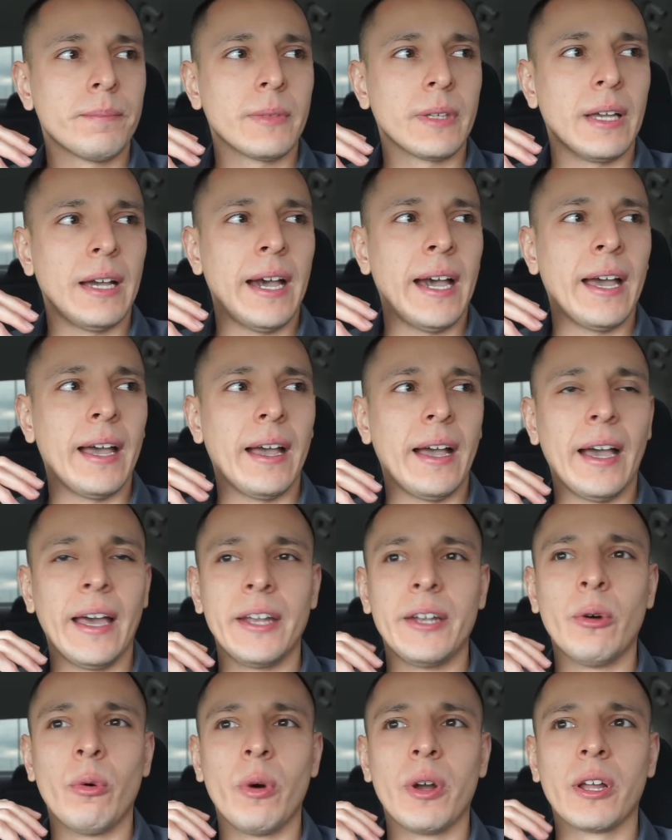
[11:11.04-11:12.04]
I
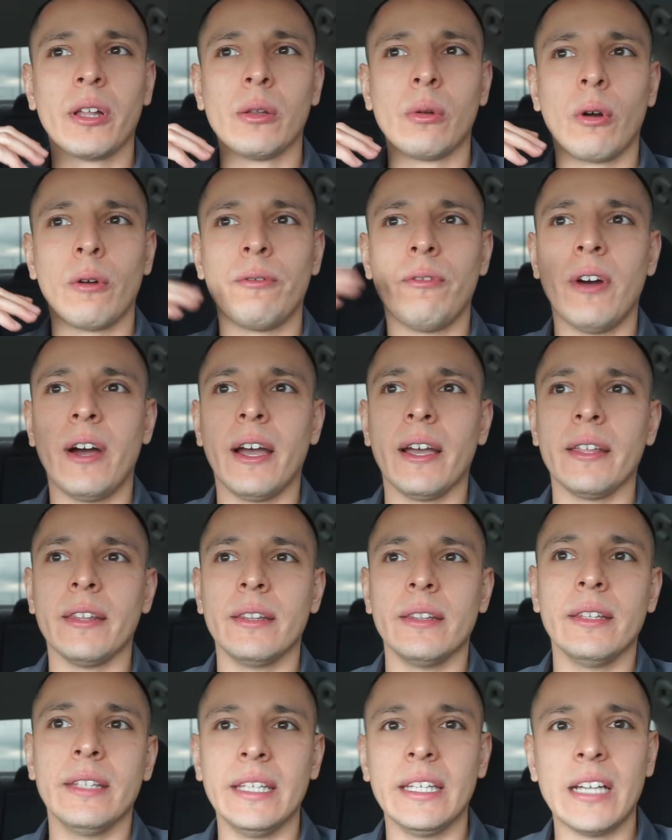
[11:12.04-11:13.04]
don't want to glorify
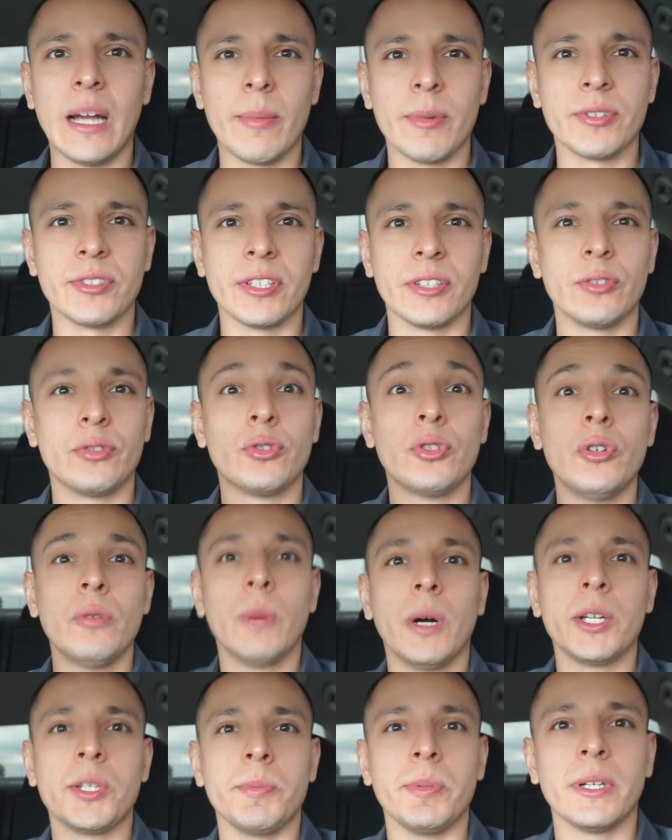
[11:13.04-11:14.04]
the e-commerce thing too
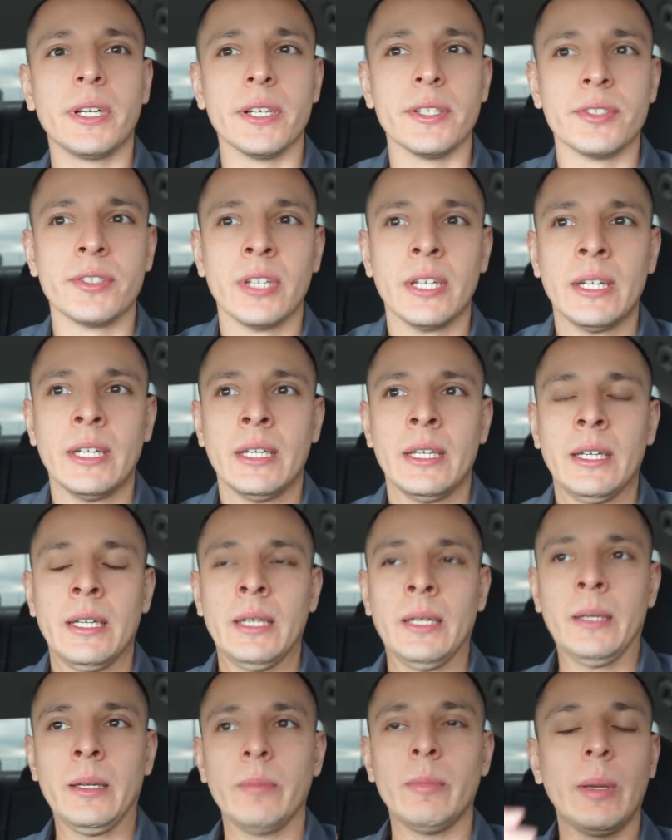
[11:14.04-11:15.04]
much, because
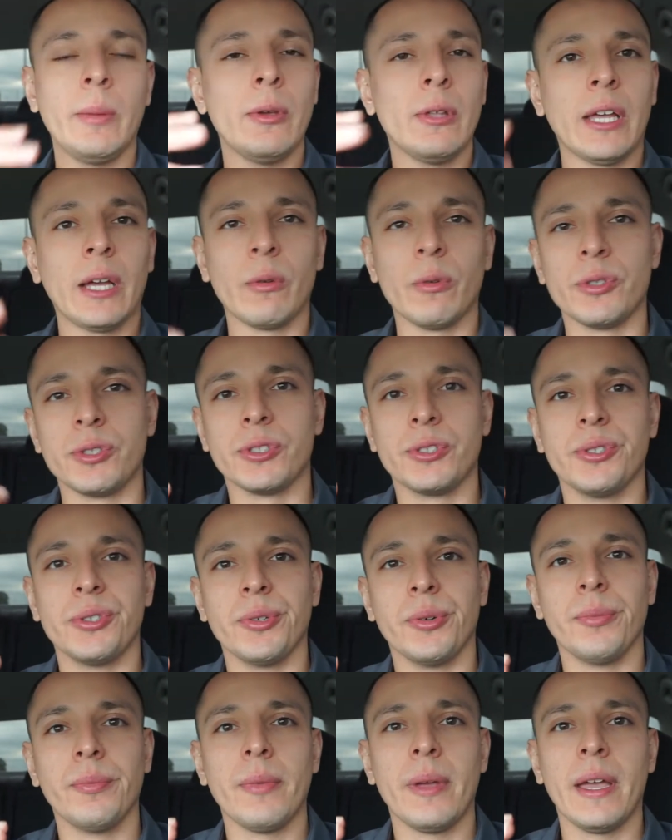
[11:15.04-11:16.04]
maybe you like what you do
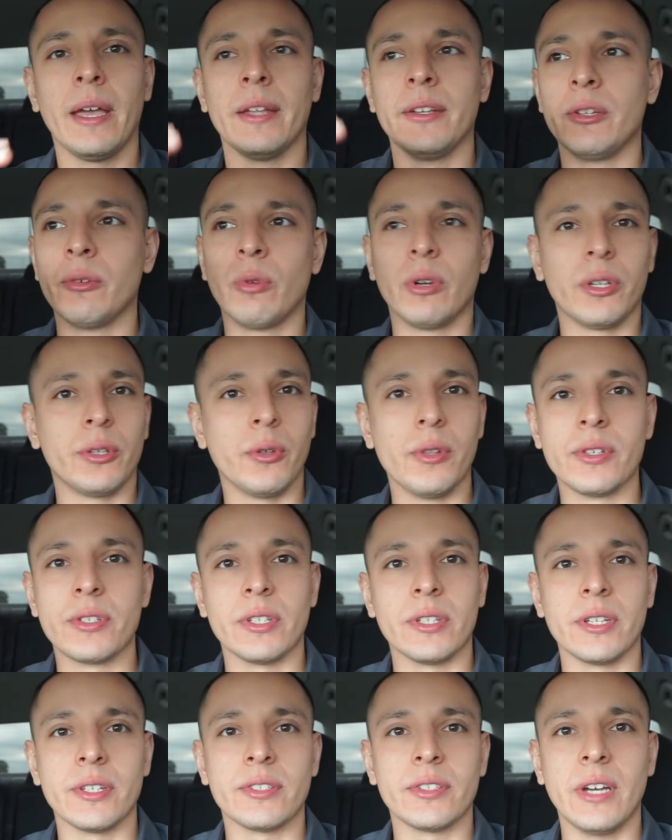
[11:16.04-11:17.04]
and you want to do this
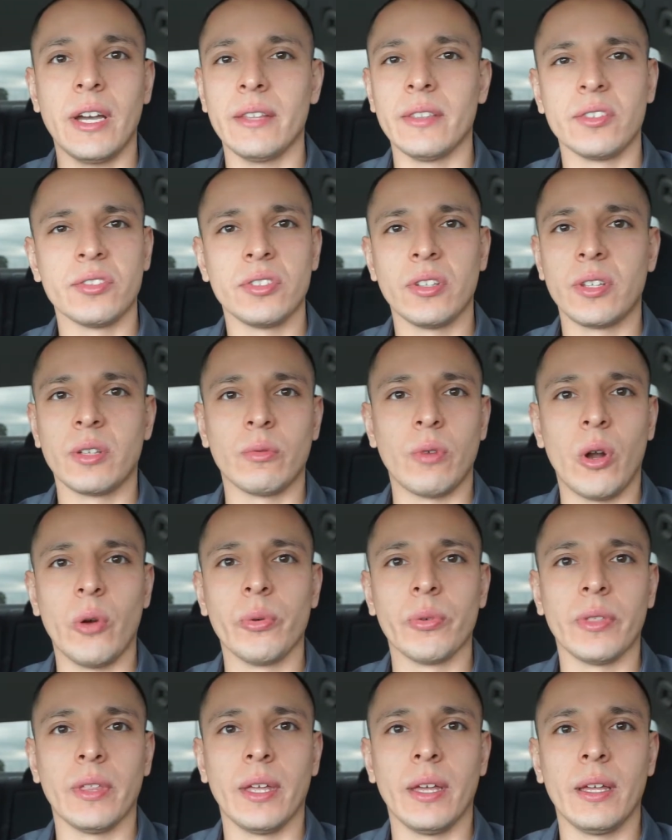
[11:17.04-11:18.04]
on the side. There's nothing wrong
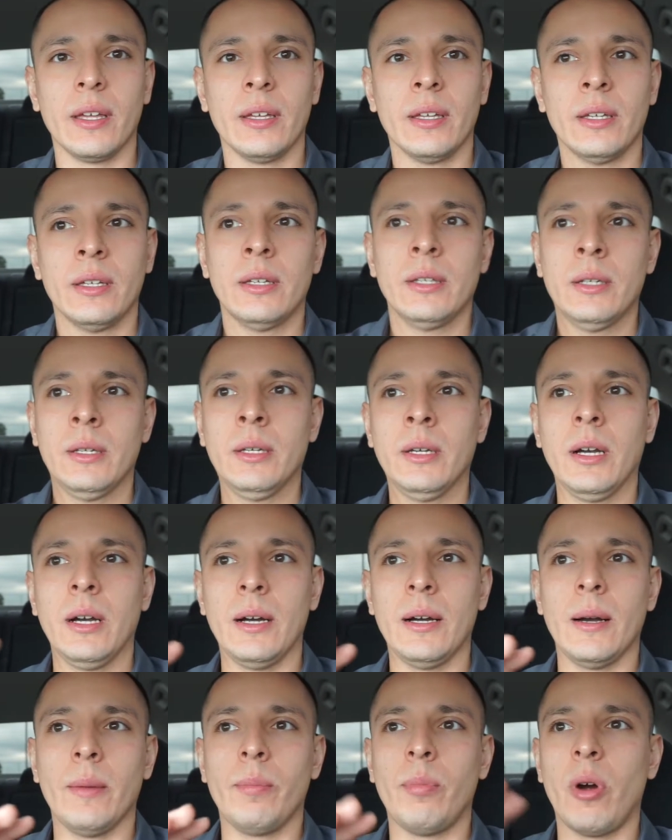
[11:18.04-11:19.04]
with that.
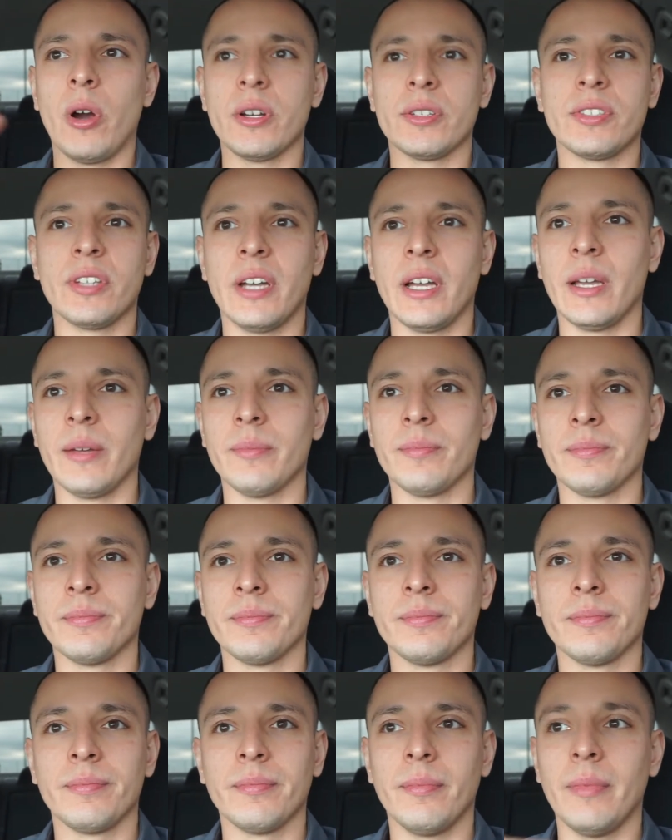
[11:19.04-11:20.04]
Part-time,
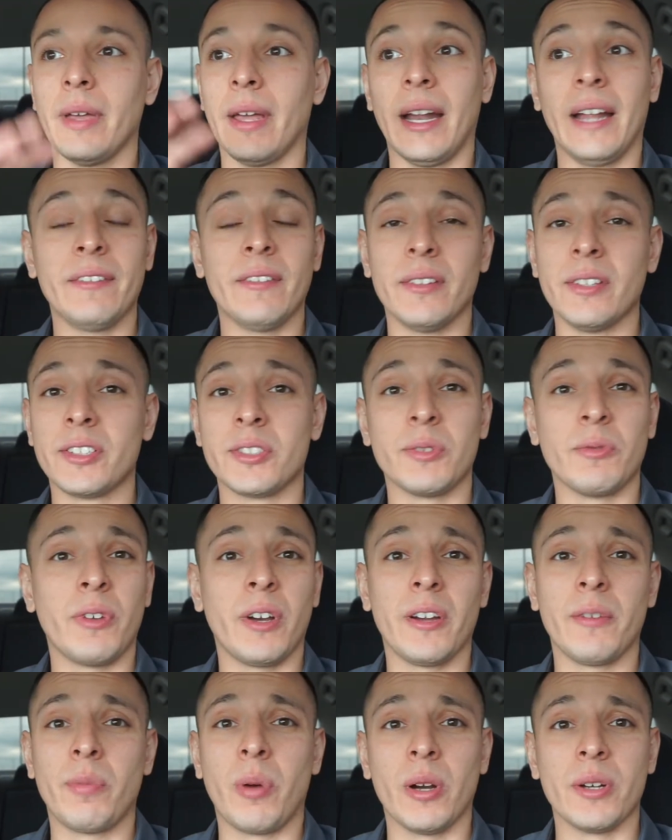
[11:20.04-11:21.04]
man, I've done this
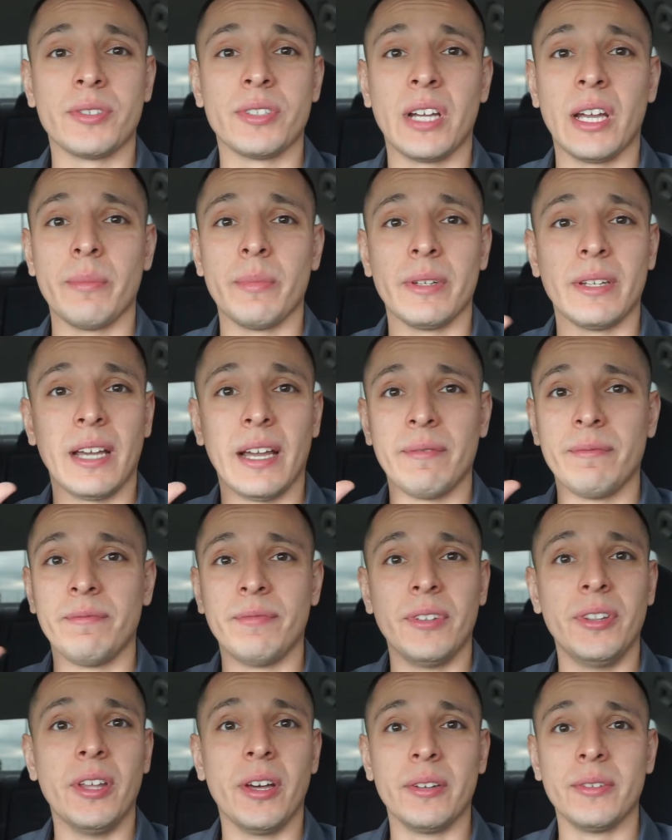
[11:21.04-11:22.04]
very part-time, and
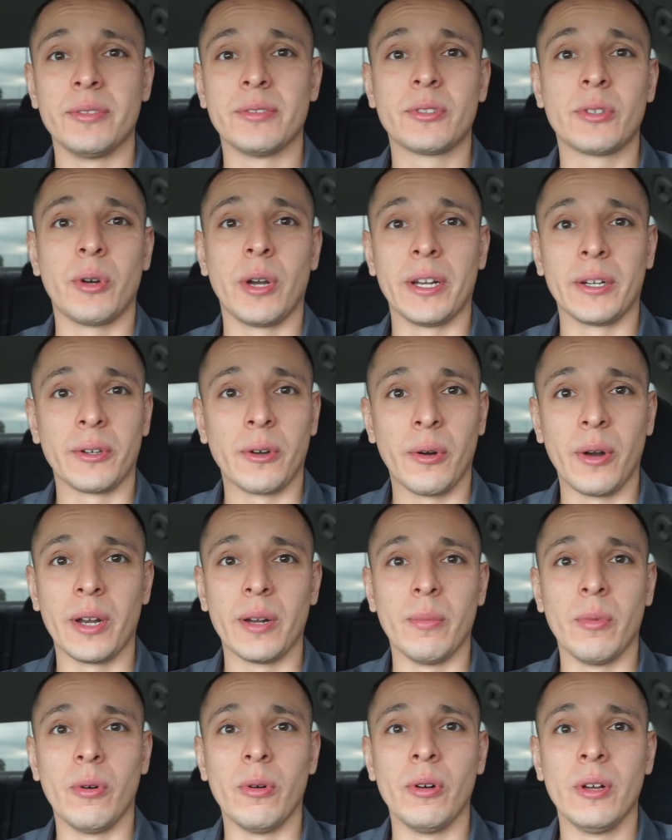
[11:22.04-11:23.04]
I've done
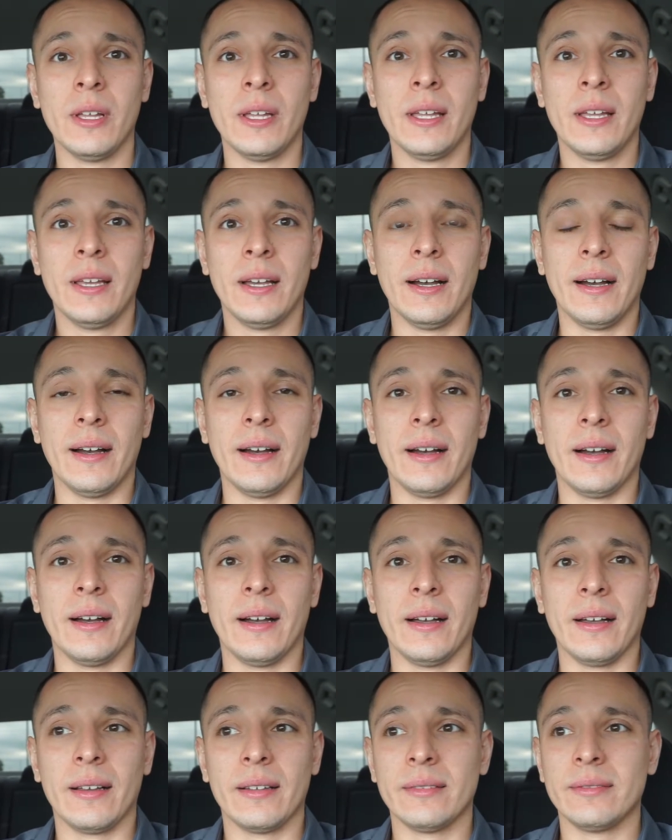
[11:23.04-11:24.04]
incredible,
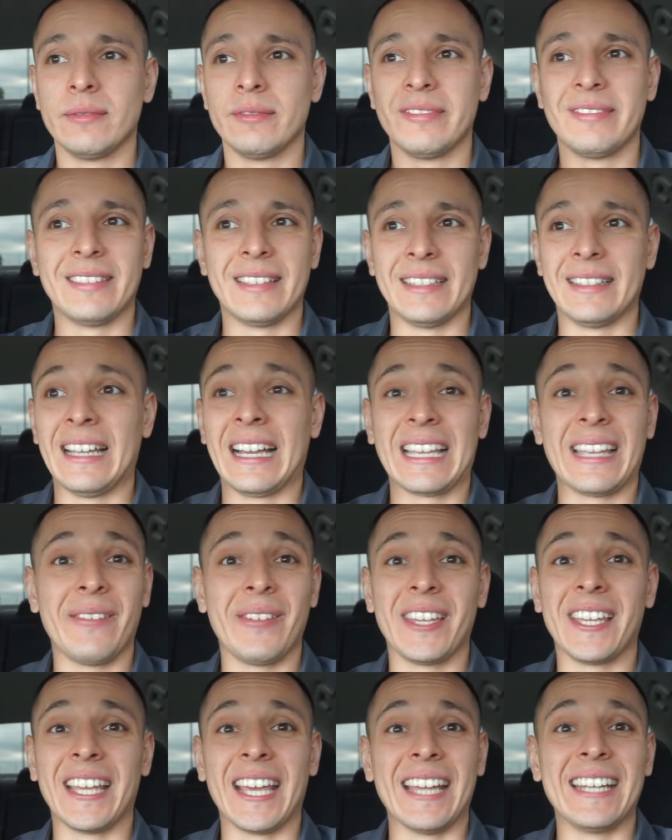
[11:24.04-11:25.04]
and not
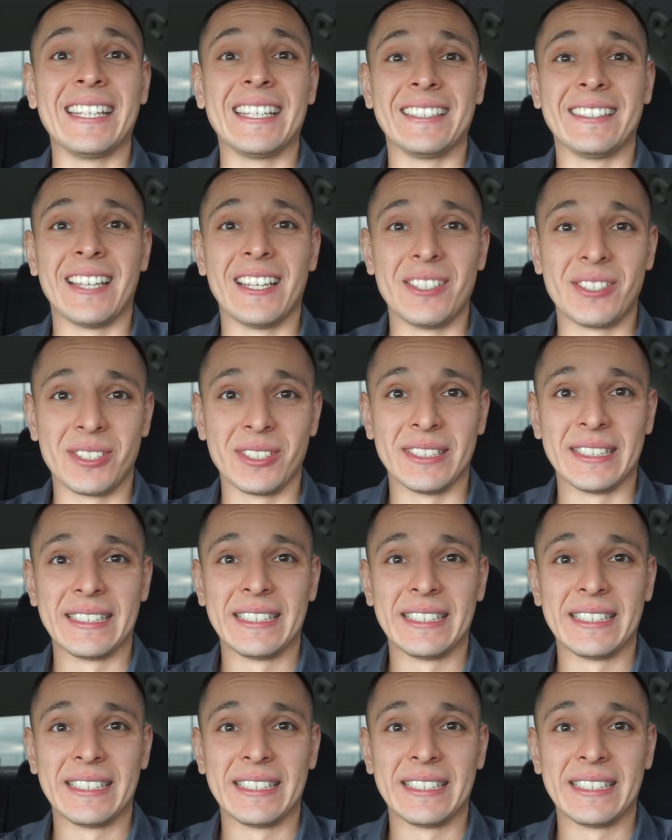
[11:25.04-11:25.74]
giving it any attention.